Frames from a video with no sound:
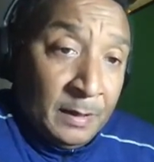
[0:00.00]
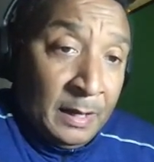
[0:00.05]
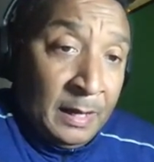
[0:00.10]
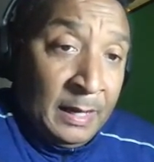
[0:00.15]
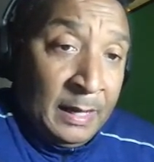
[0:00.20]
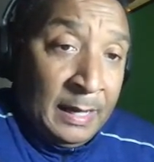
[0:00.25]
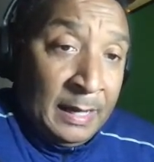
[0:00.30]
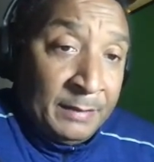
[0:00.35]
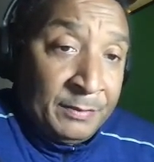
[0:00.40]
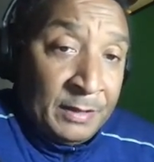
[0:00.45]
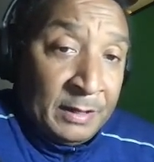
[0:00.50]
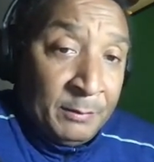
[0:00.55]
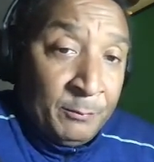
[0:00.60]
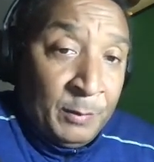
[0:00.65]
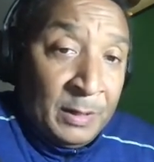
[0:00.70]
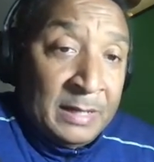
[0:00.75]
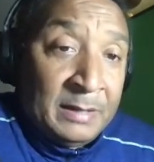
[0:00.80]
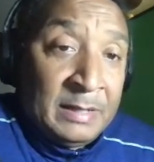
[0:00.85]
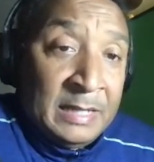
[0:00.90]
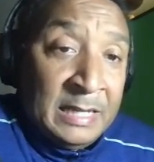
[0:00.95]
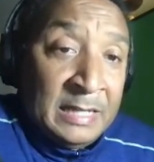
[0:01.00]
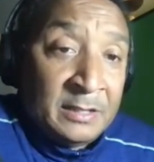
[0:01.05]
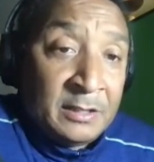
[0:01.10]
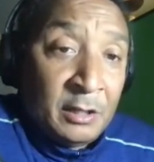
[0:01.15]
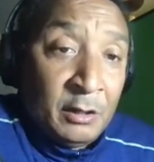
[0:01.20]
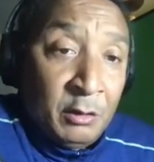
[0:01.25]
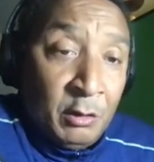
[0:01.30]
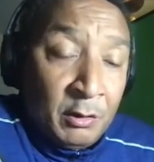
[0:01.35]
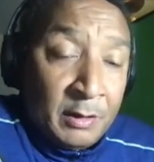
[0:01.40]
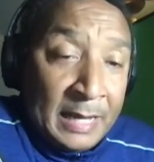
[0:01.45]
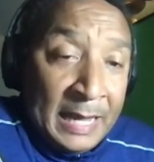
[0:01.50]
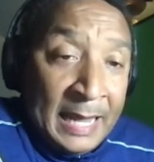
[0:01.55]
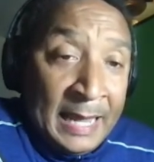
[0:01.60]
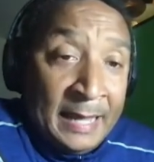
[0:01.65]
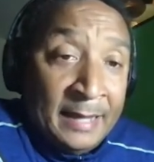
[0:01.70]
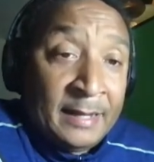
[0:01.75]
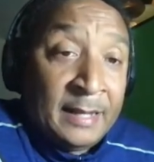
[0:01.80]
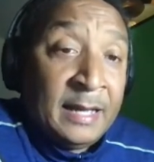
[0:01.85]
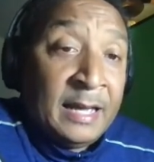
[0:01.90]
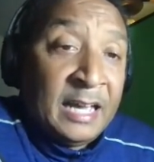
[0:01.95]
I think we need to look at